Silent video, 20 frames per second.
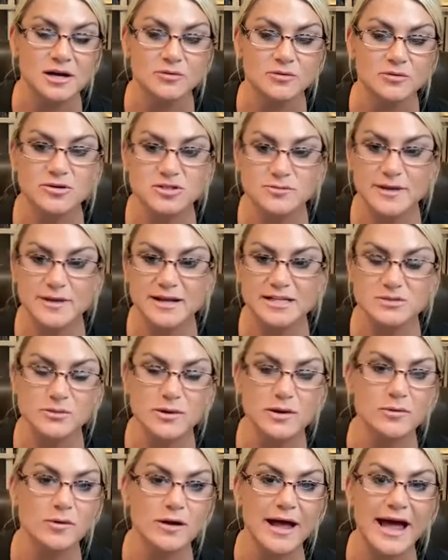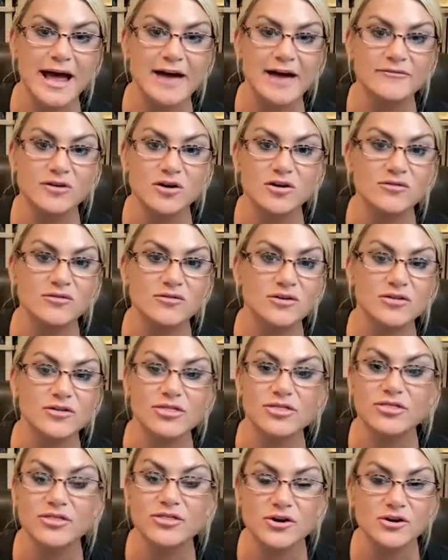which means we will have over
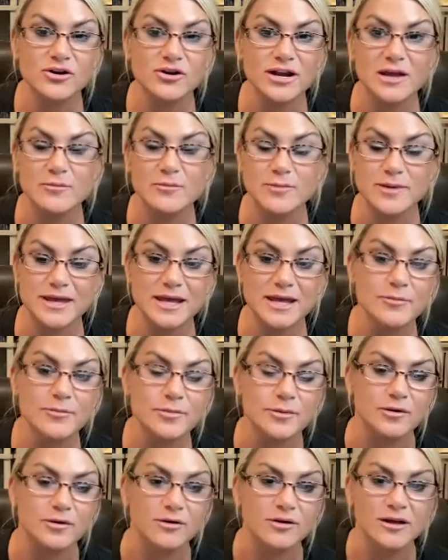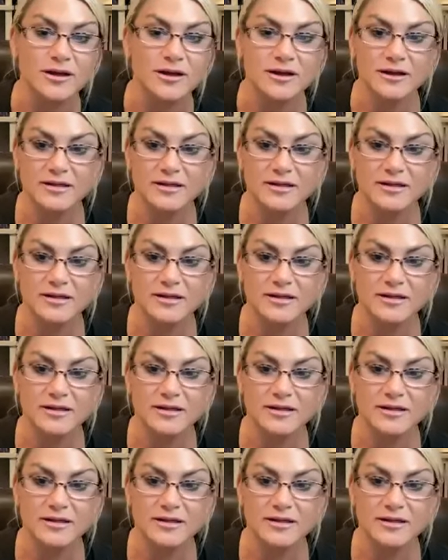30 people